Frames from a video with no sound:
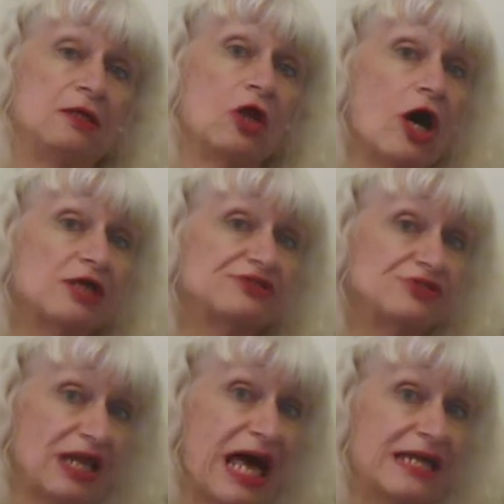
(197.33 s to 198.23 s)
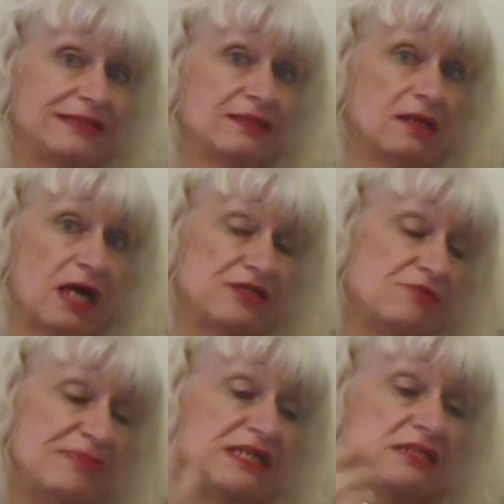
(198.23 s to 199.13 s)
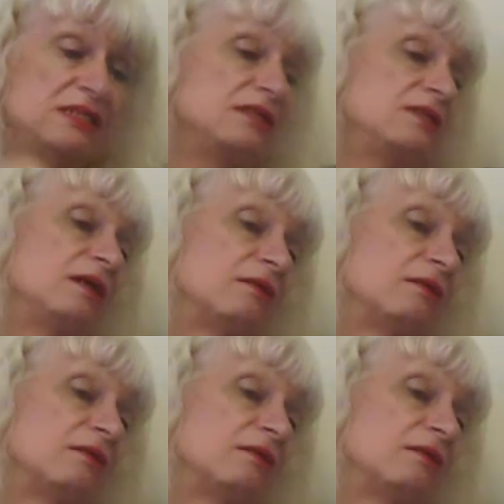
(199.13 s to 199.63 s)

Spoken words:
lost the light at the beginning